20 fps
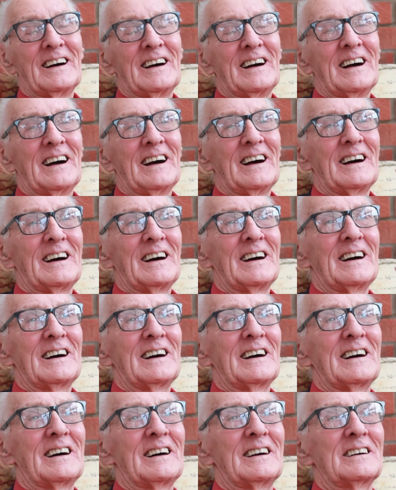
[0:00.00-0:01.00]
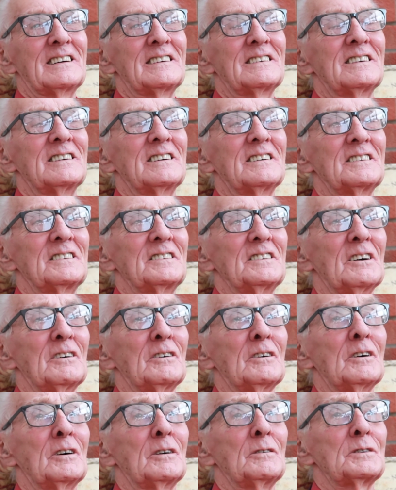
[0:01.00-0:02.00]
No,
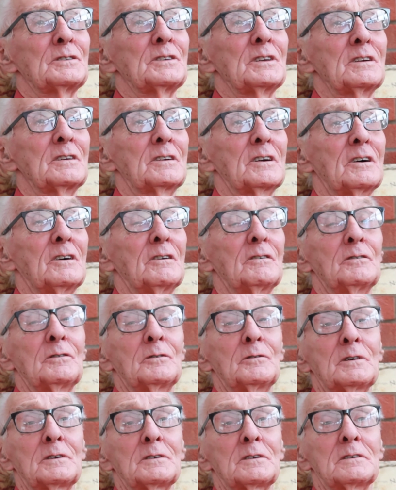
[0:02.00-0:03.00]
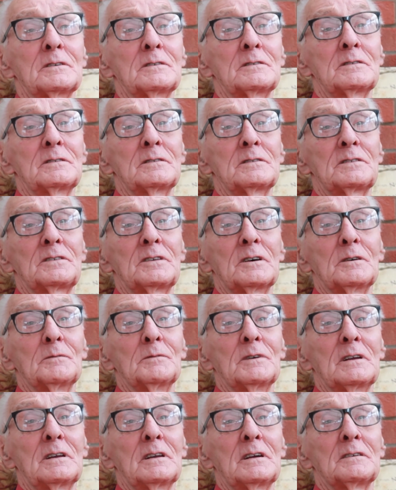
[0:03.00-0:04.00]
I was in Cairo right till the time
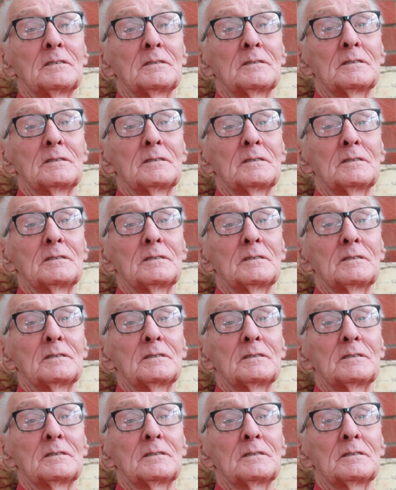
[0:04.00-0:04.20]
I left.